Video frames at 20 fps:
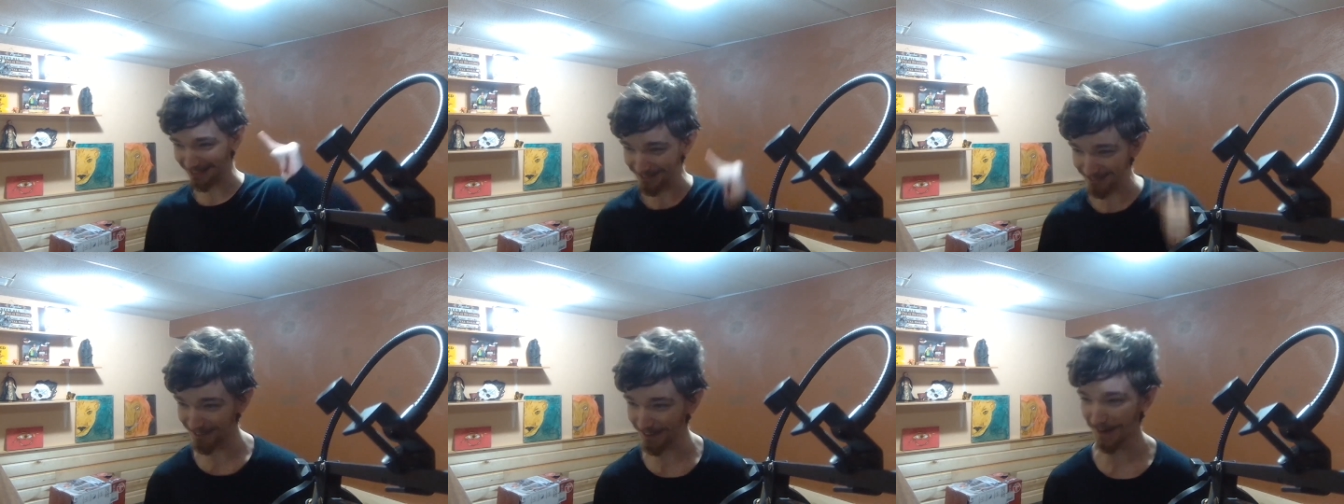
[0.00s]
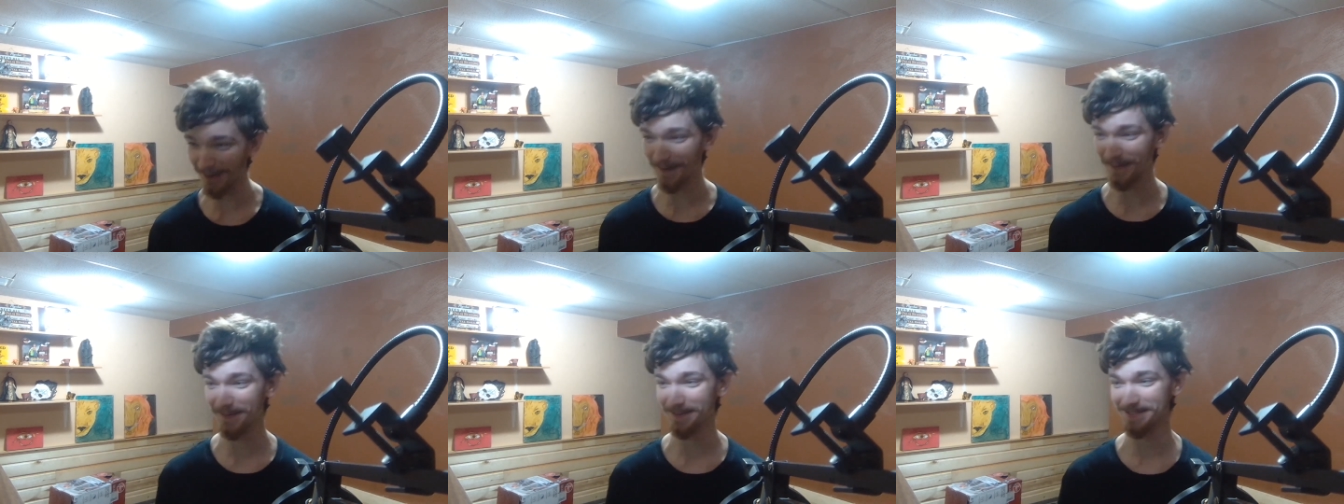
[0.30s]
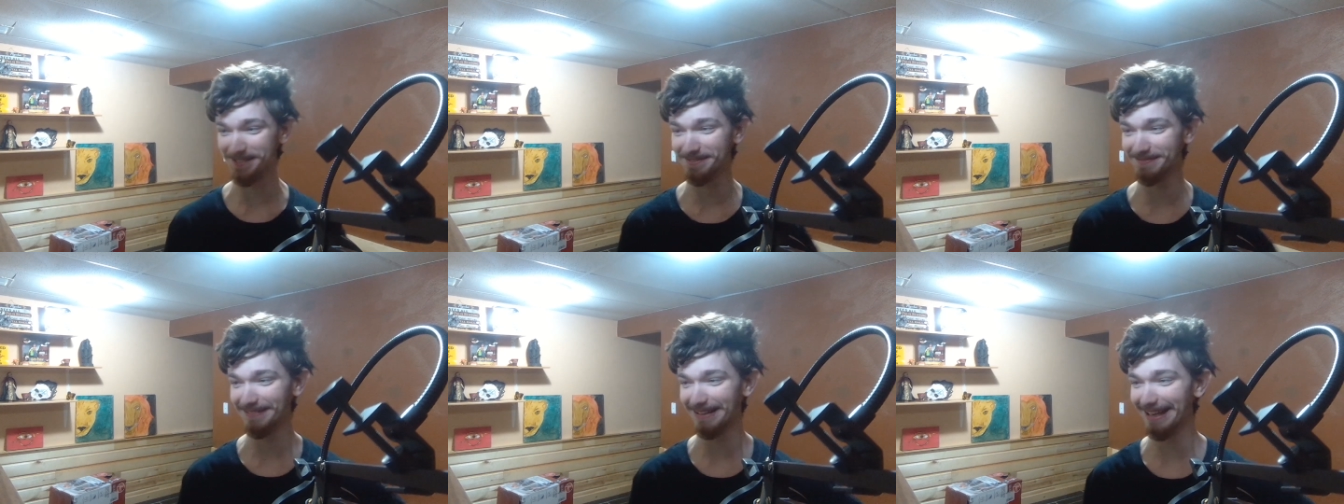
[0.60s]

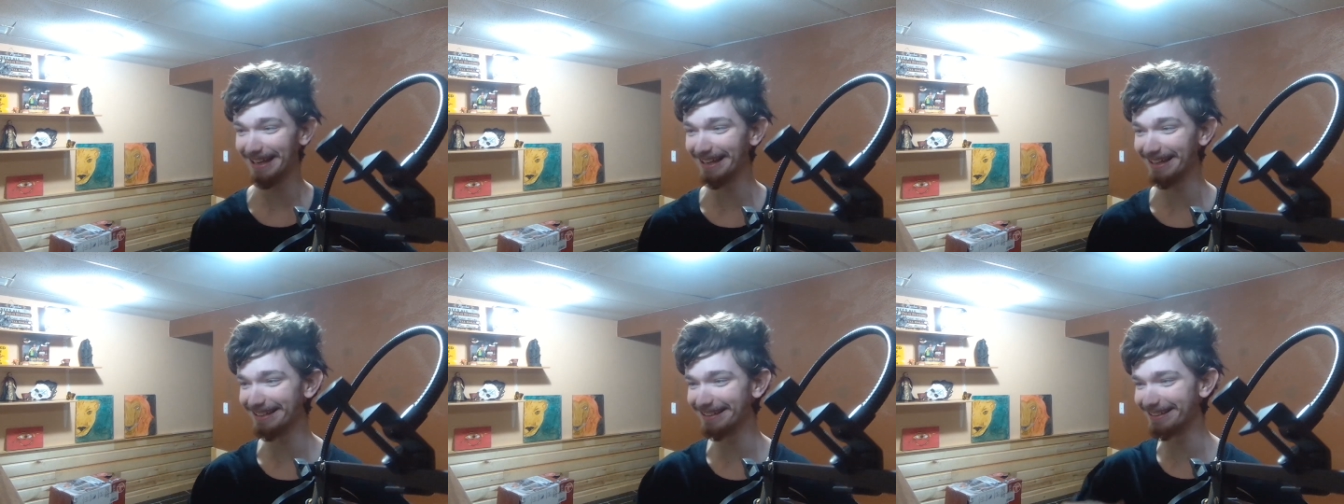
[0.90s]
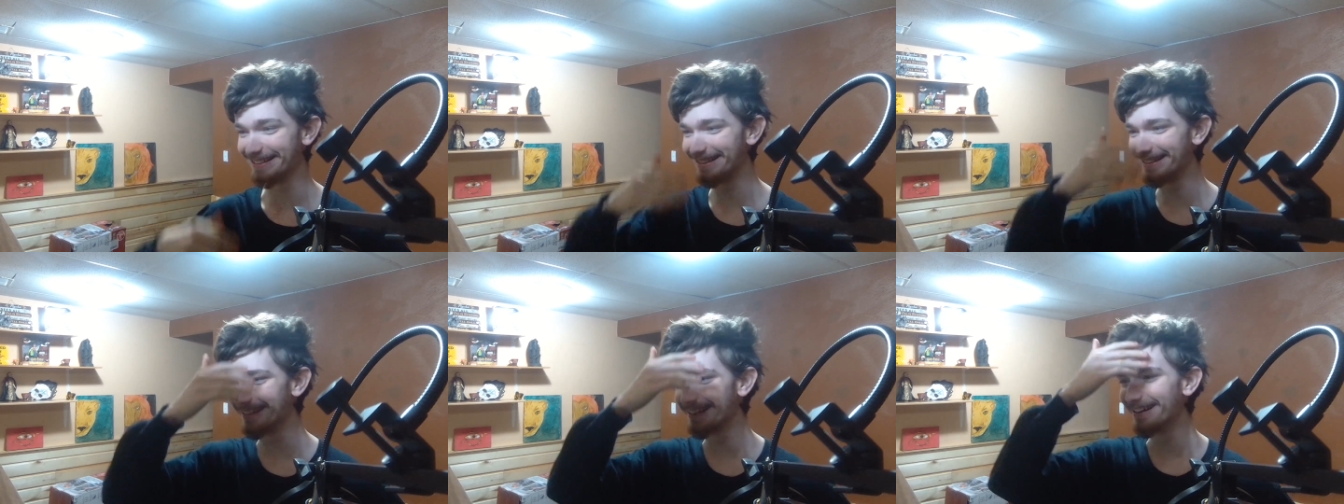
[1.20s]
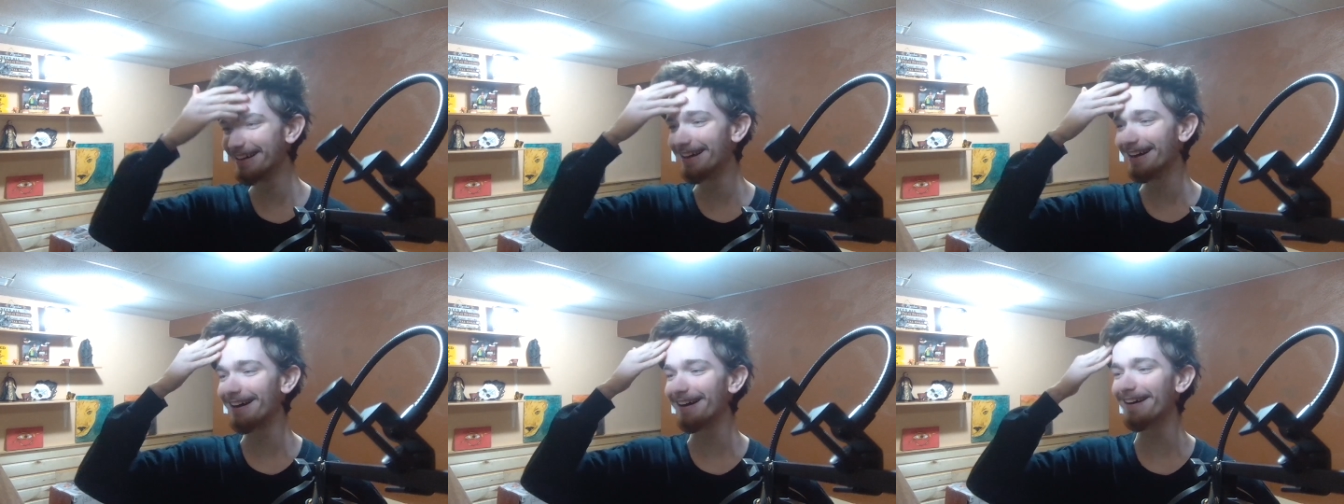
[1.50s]
Rose, man.
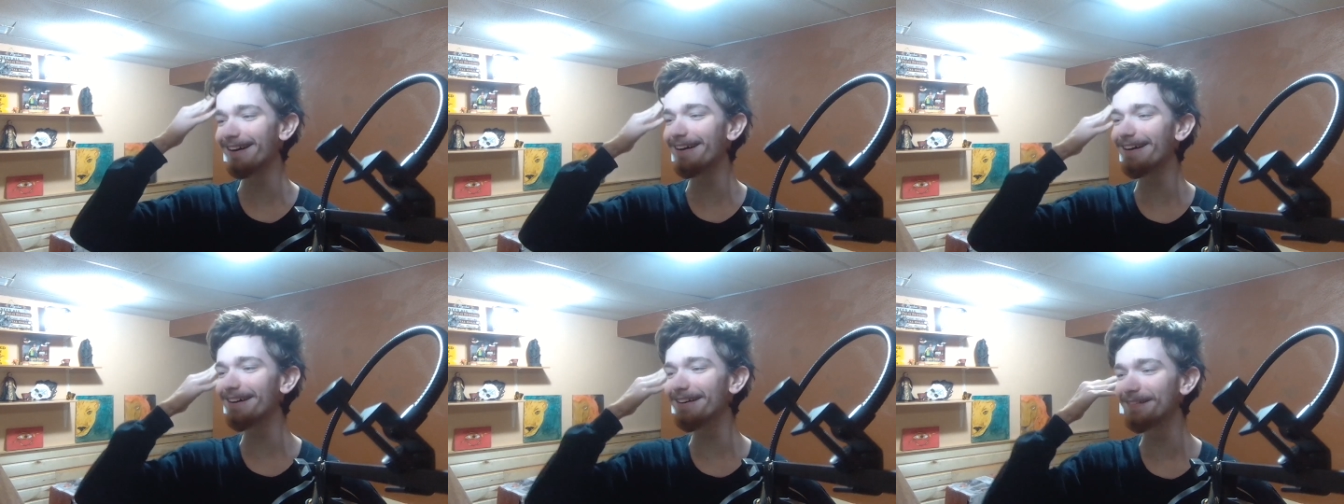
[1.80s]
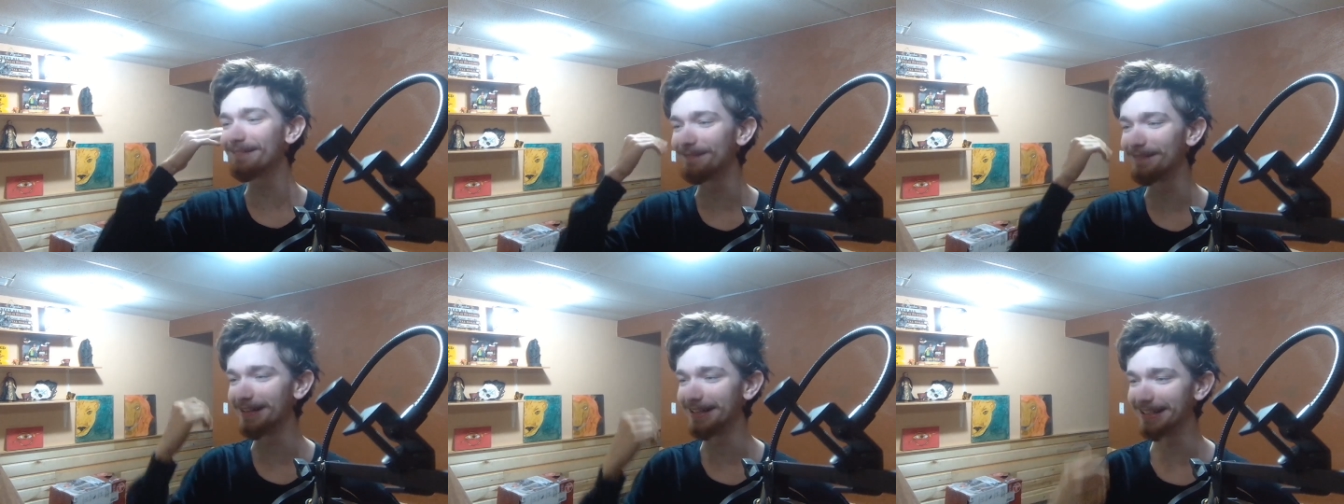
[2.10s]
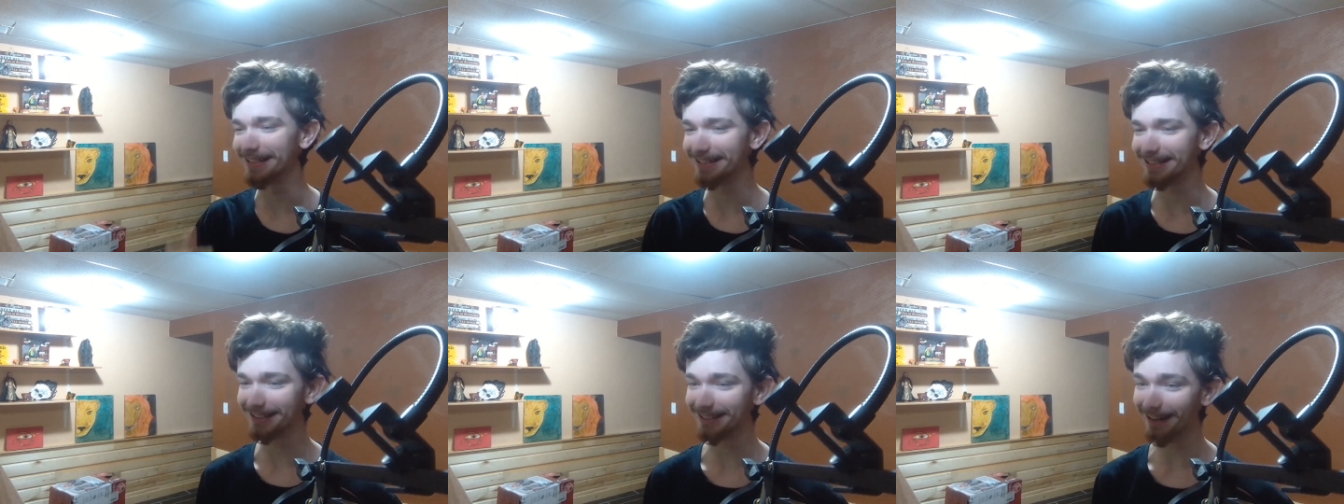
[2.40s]
Oh
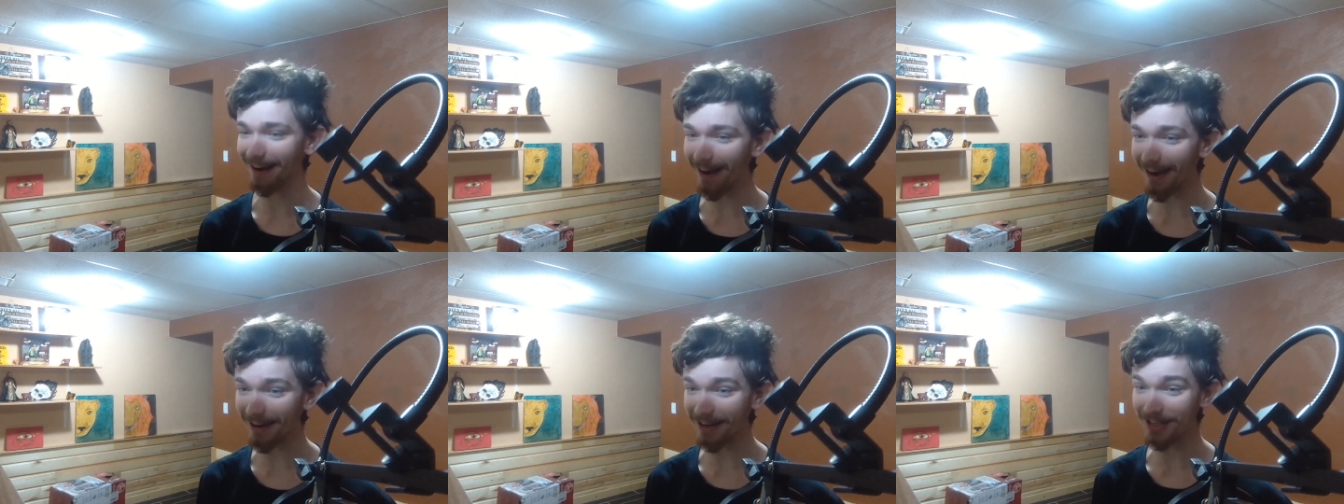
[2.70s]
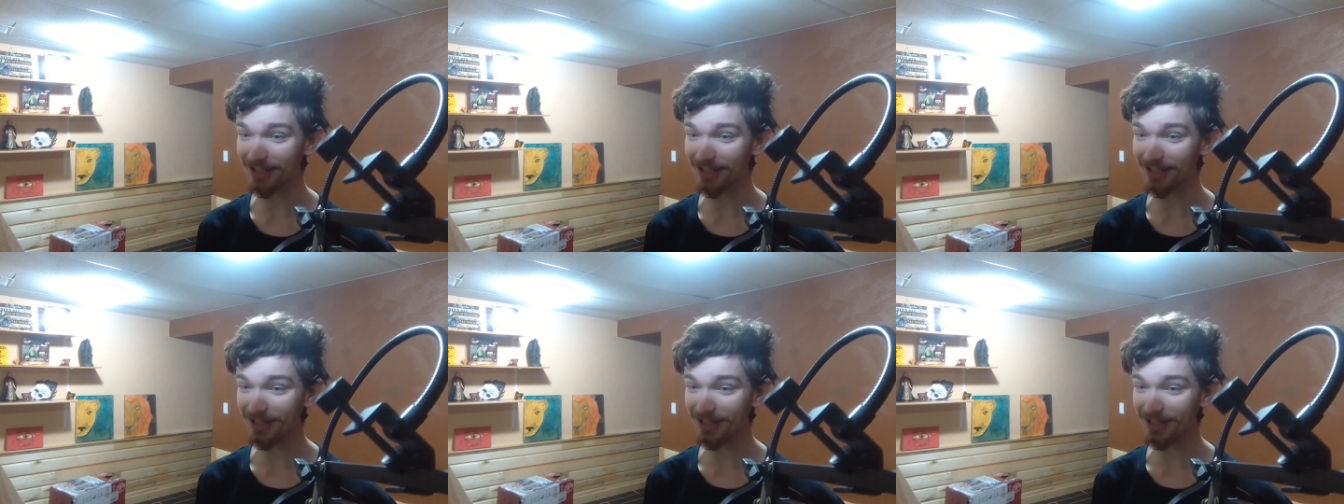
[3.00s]
my god,